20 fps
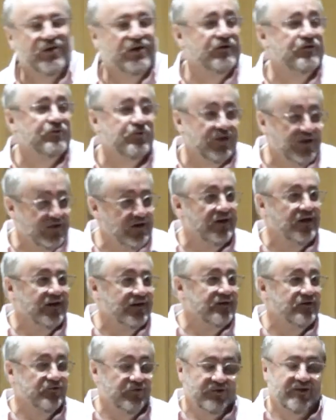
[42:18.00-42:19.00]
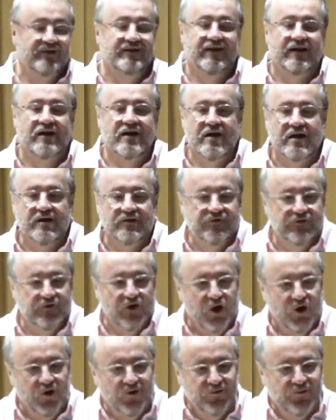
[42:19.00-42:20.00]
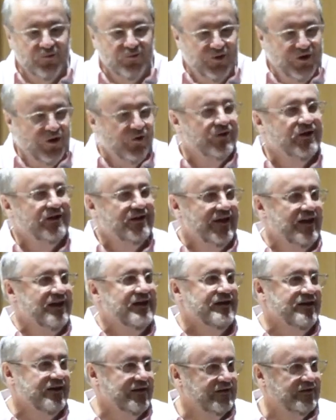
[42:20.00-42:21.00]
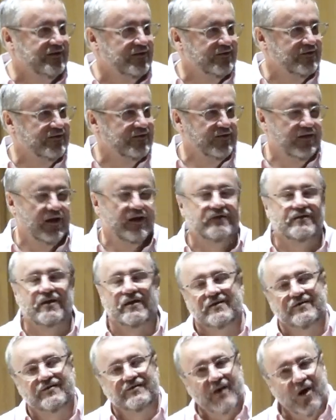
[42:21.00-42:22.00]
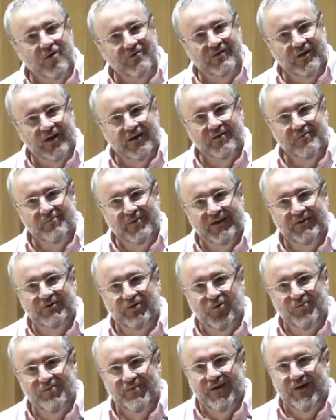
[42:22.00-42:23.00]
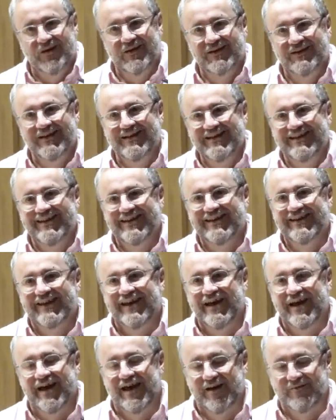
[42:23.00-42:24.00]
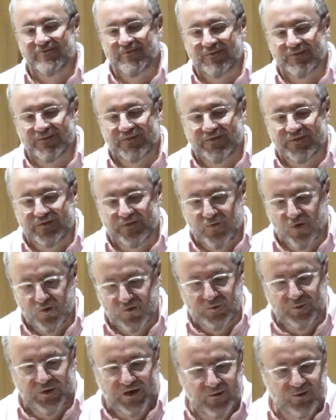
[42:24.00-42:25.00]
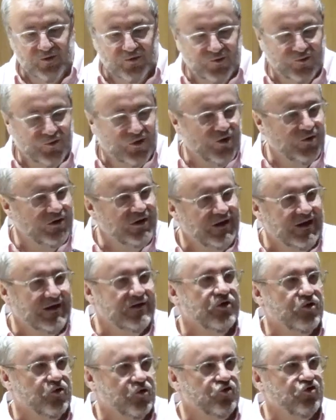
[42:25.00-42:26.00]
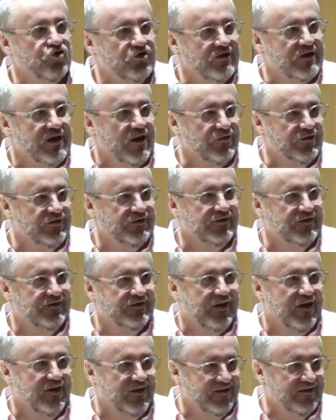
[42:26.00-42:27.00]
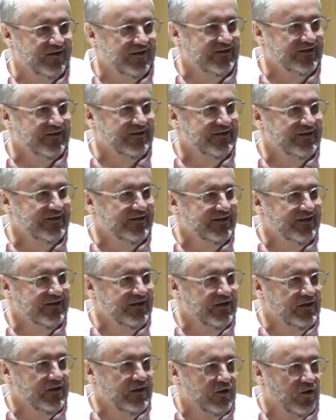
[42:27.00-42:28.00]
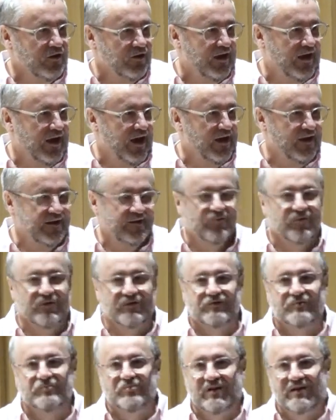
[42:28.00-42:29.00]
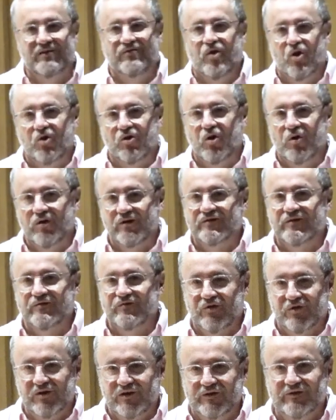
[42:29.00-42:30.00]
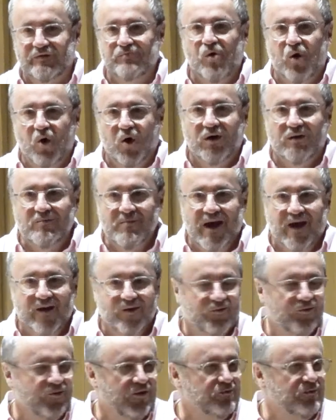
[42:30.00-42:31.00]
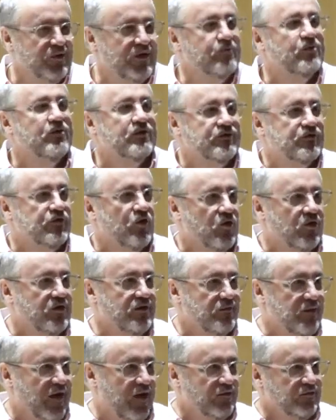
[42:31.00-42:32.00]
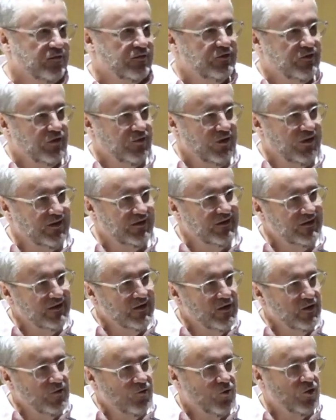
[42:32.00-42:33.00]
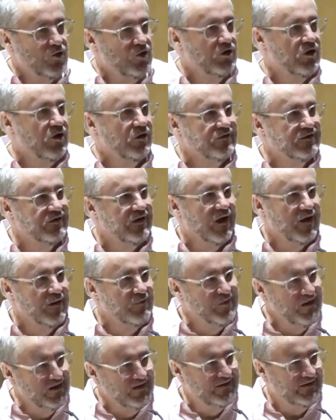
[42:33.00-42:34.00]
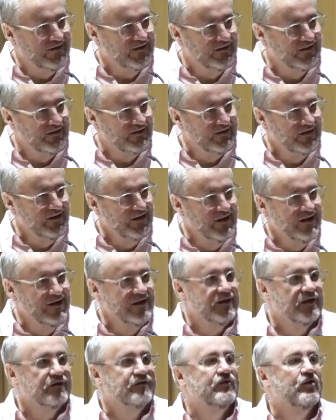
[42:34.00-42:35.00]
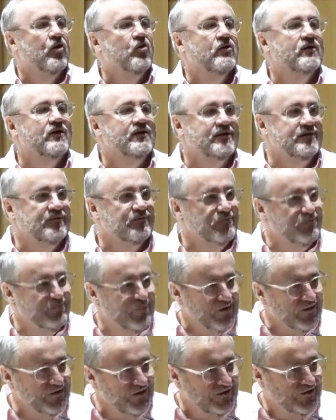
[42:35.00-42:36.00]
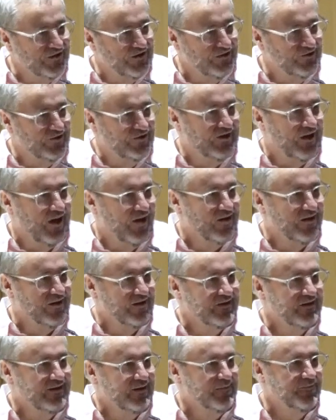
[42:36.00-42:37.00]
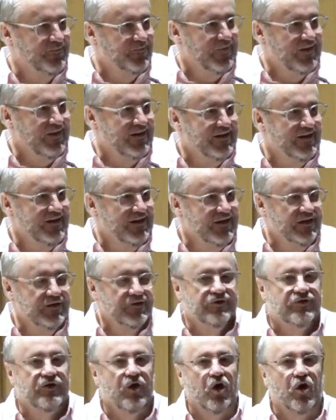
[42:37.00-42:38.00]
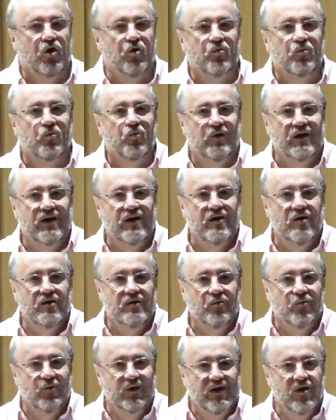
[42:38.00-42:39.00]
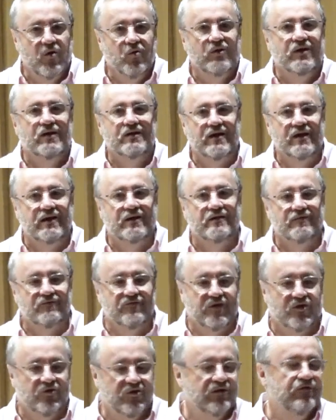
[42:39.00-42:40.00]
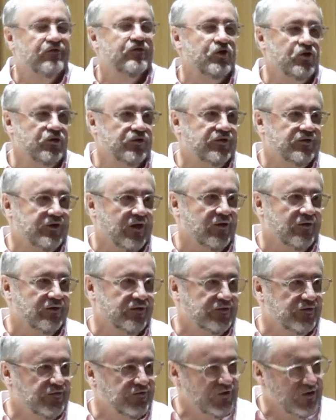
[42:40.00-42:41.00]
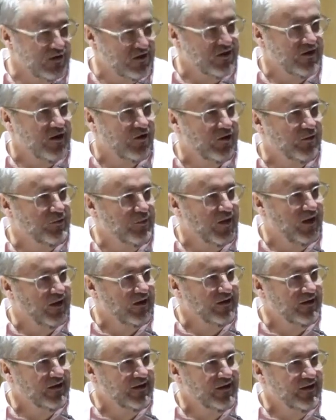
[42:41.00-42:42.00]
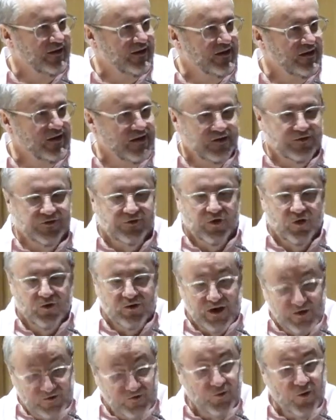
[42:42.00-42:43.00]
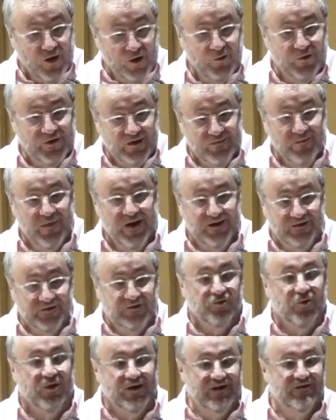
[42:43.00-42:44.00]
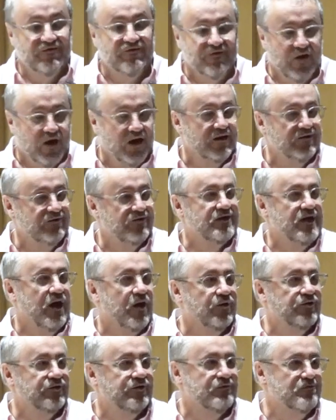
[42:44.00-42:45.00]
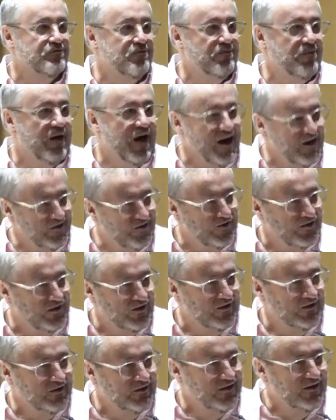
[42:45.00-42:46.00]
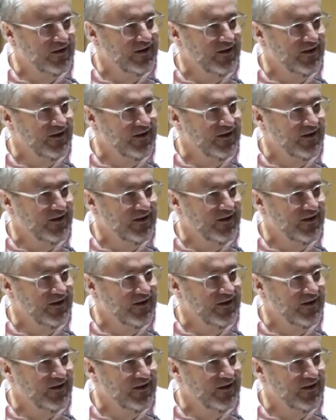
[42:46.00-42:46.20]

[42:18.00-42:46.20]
because we can... Uh, so we only need... It, it sounds like a big number um, to most people, but we only need 100,000 cells. Yes. Okay, yeah. which, believe it or not, is a very small amount. When people are talking about doing work on diabetes, they're talking billions of cells. Of course. So we, we only need a very few cells for the therapy. Mm. So that's why we can make 25,000 patches.